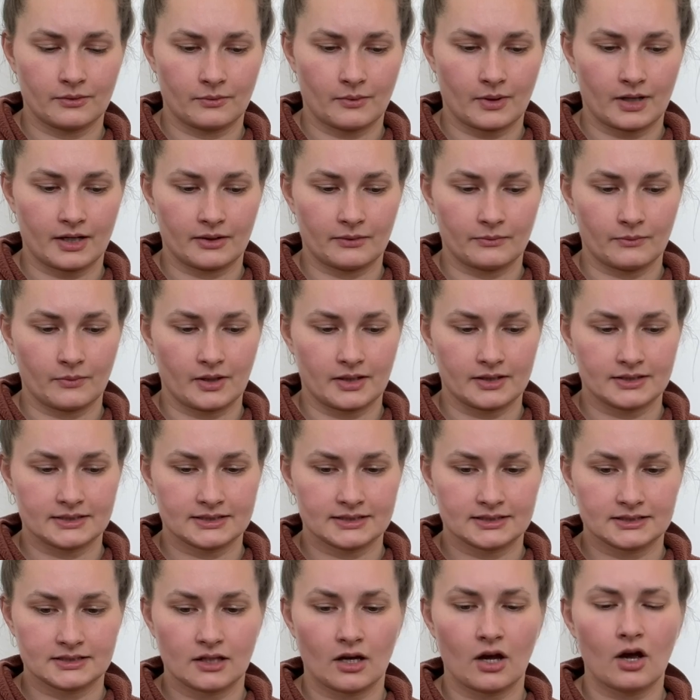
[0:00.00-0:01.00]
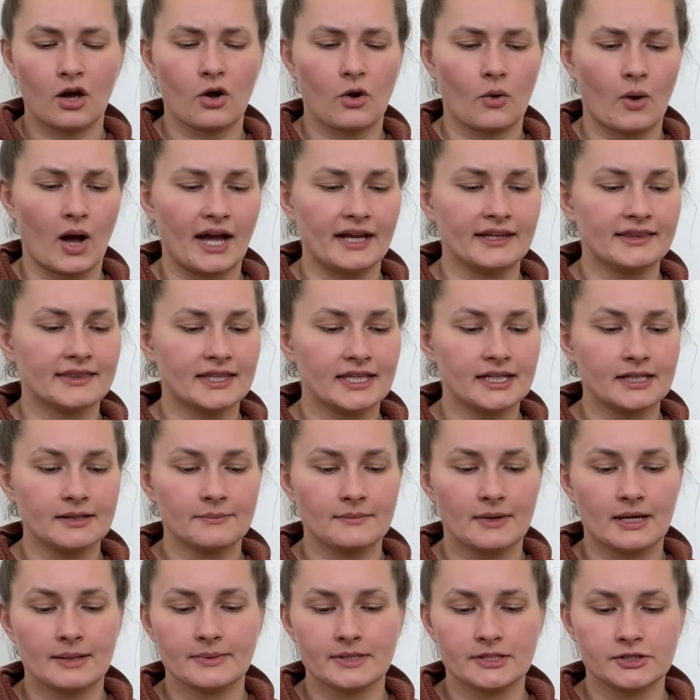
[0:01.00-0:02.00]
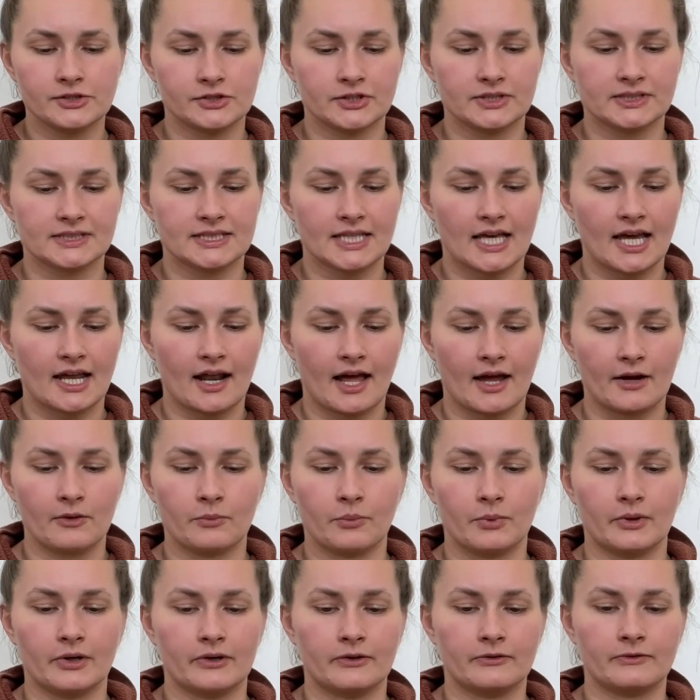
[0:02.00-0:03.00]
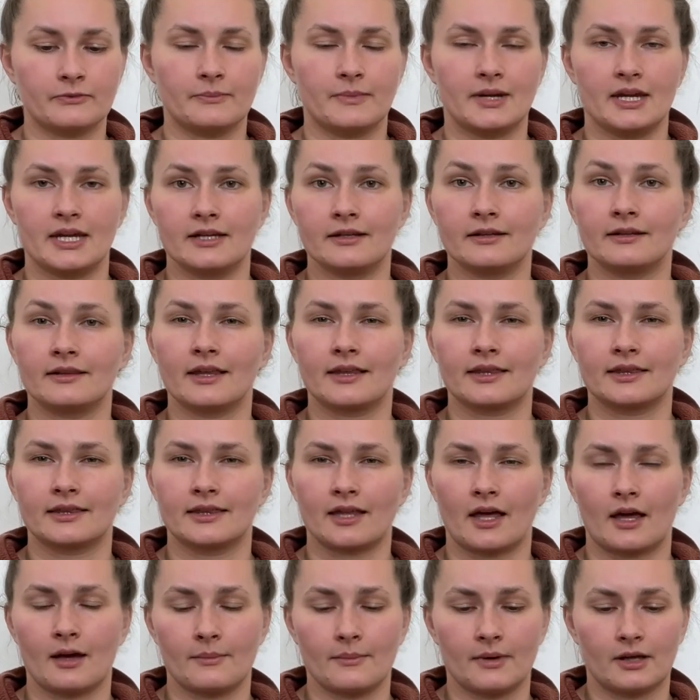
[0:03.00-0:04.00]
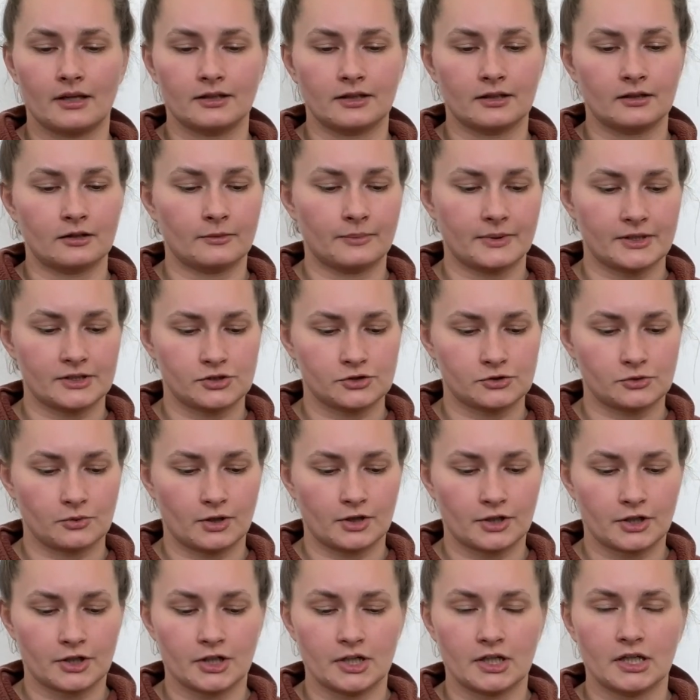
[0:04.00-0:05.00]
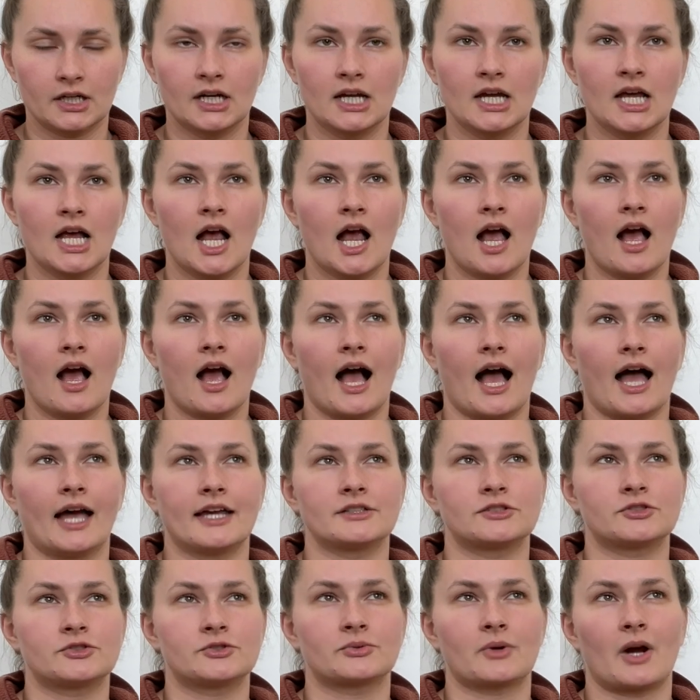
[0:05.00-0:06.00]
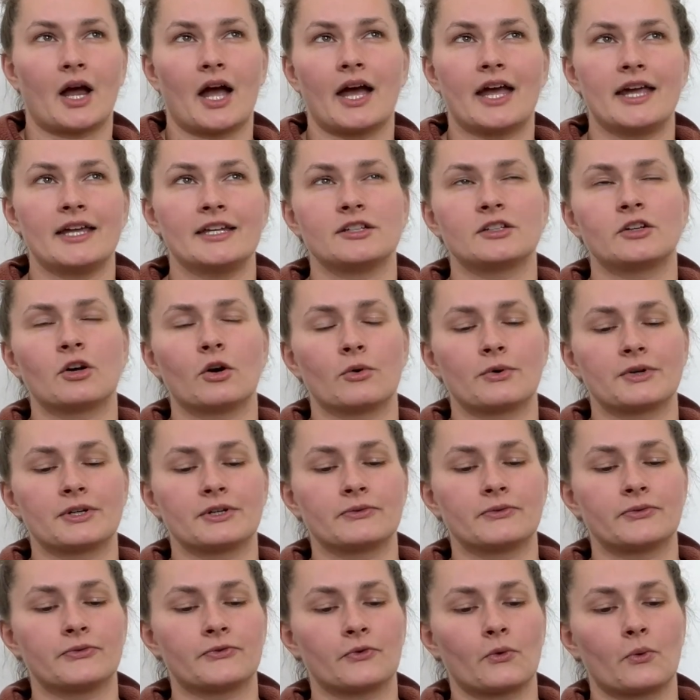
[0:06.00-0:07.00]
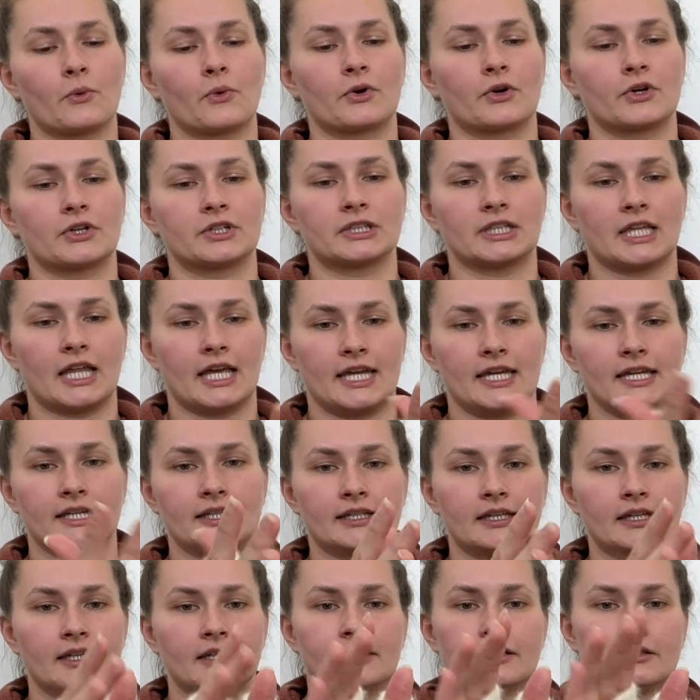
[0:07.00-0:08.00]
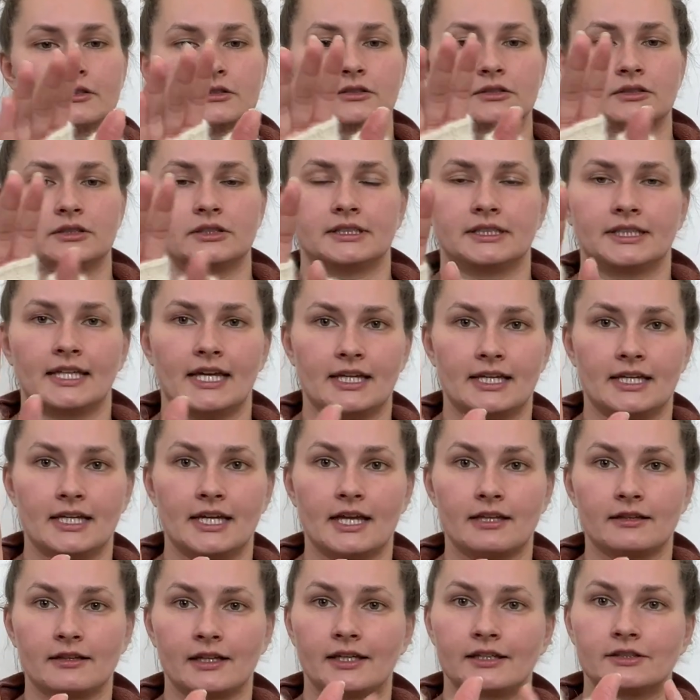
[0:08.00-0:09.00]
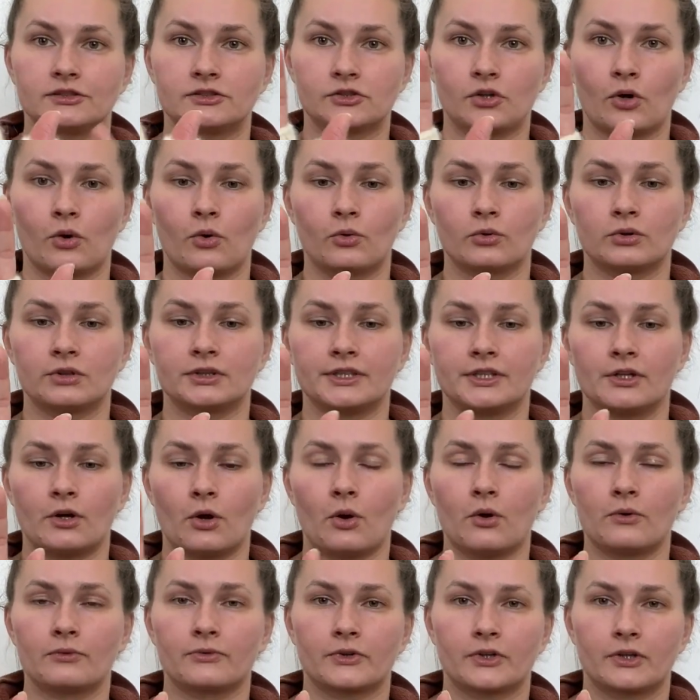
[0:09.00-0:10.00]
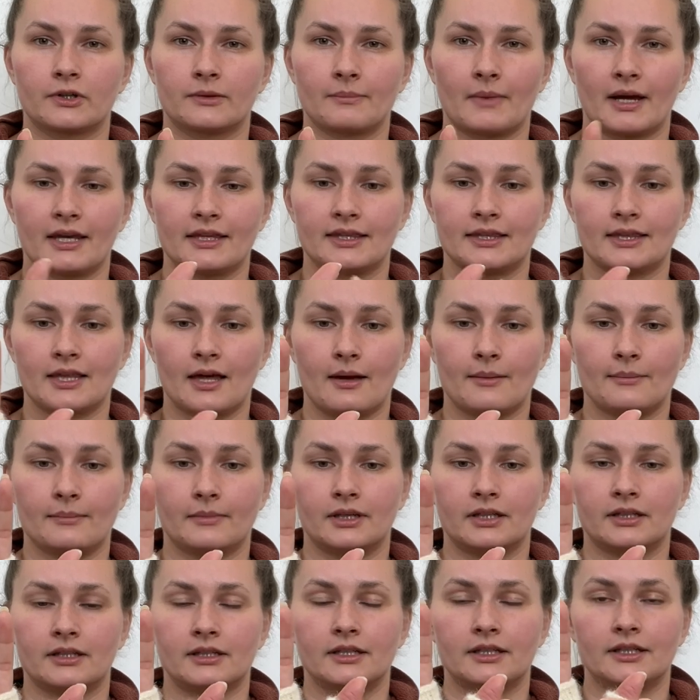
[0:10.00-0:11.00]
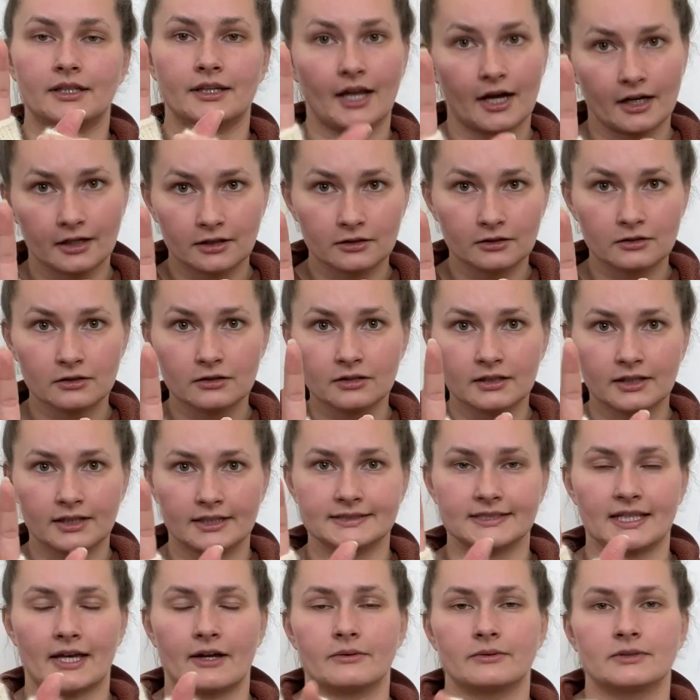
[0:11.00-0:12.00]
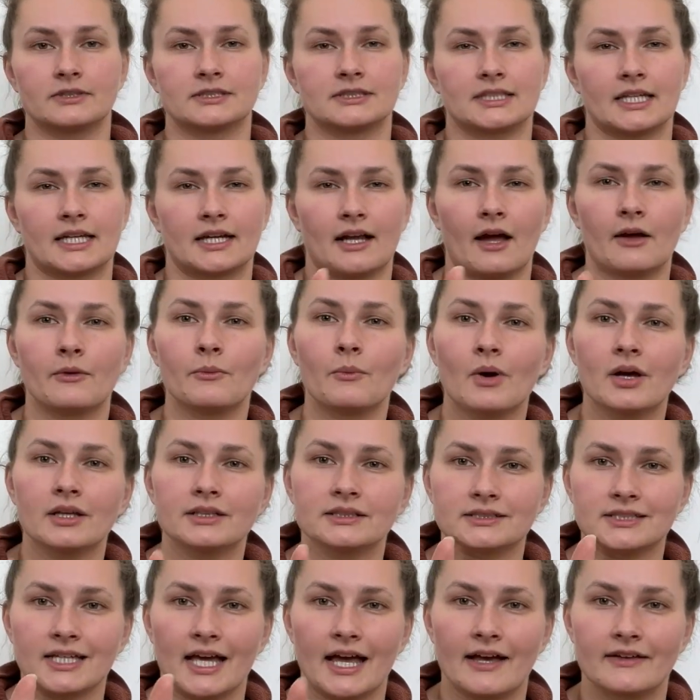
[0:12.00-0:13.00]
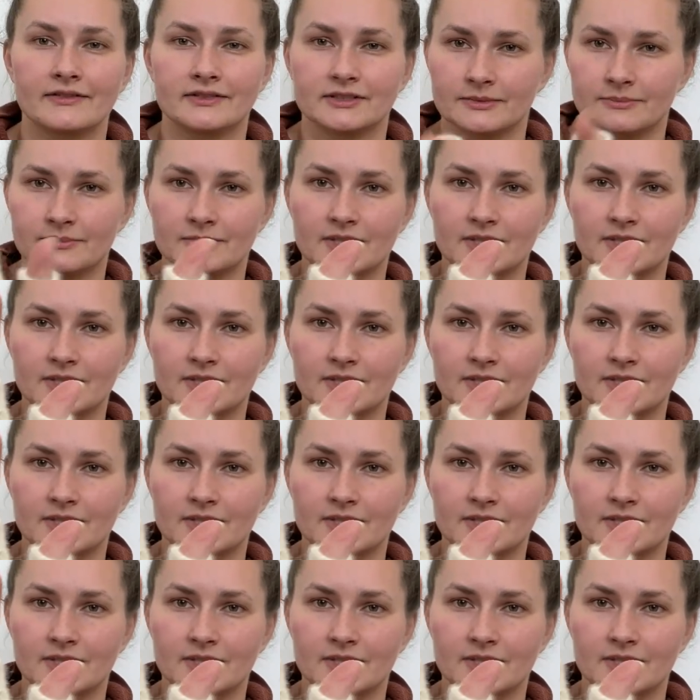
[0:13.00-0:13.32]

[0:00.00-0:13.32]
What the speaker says: what it was. Oh, I think maybe just that I would have made the thumb a little bit shorter. I tried going for like getting it like totally over my thumb knuckle, because I was like, I want to have some